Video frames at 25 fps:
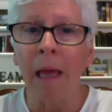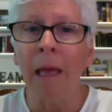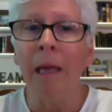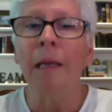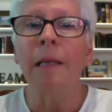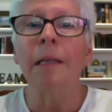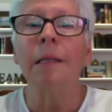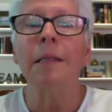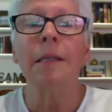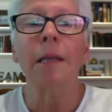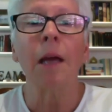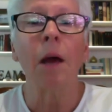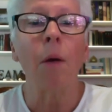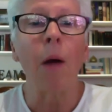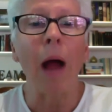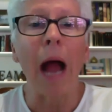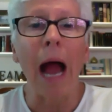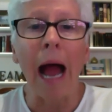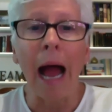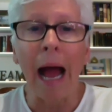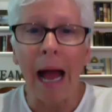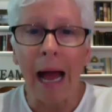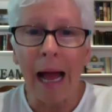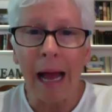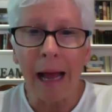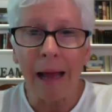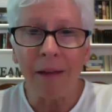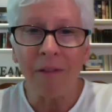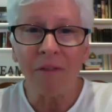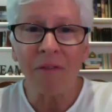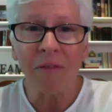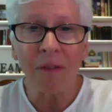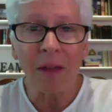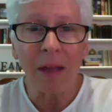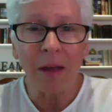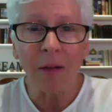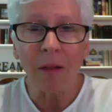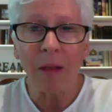So I
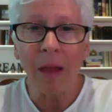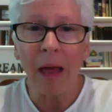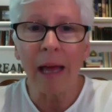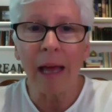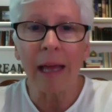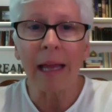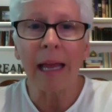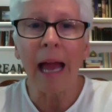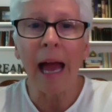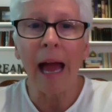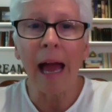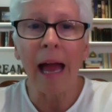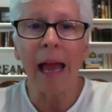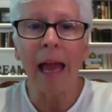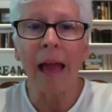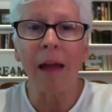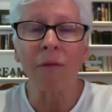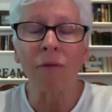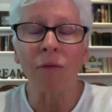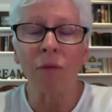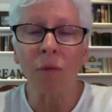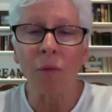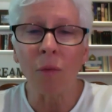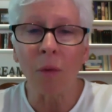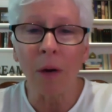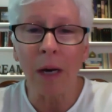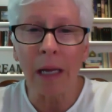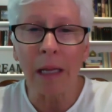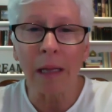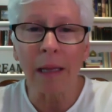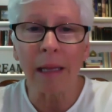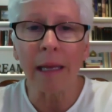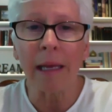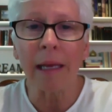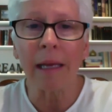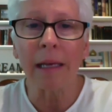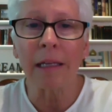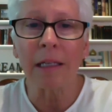feel like I have
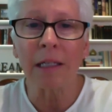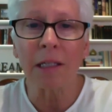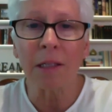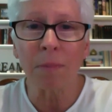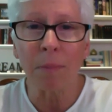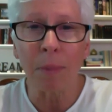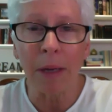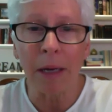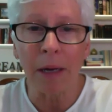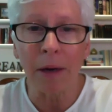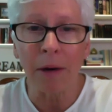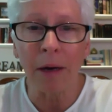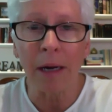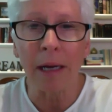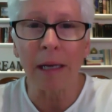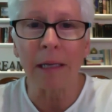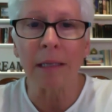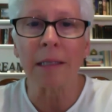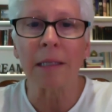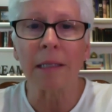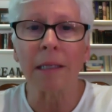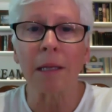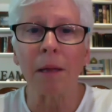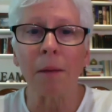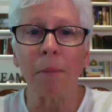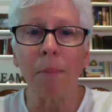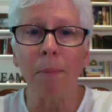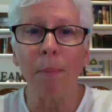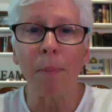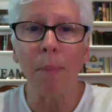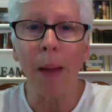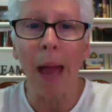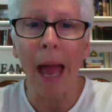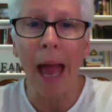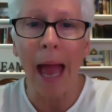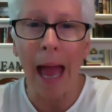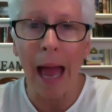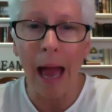really experienced the
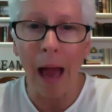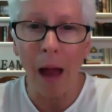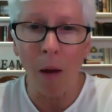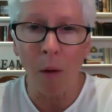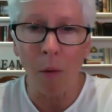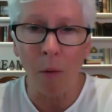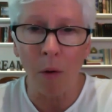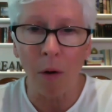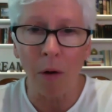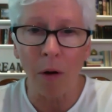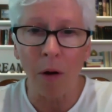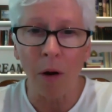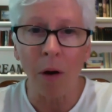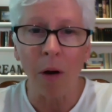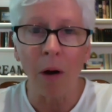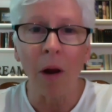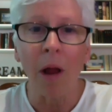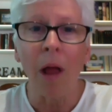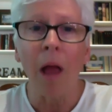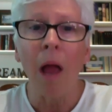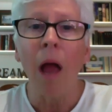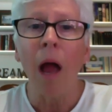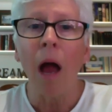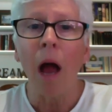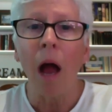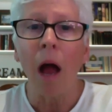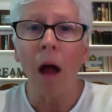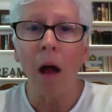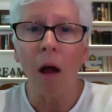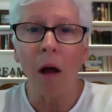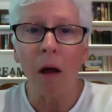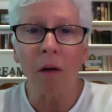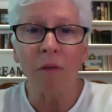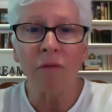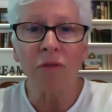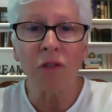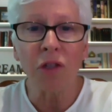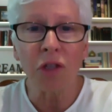power
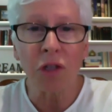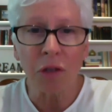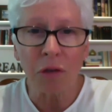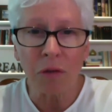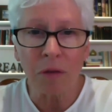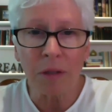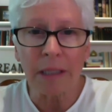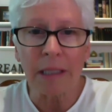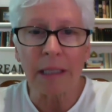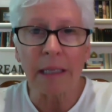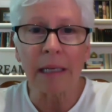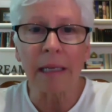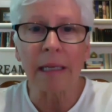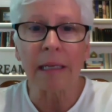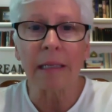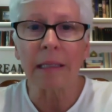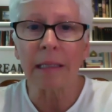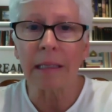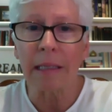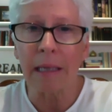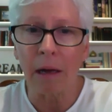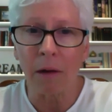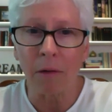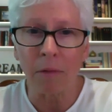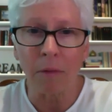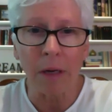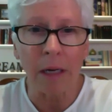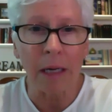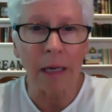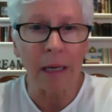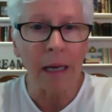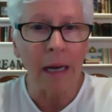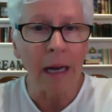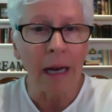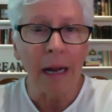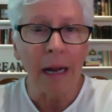of juicing celery.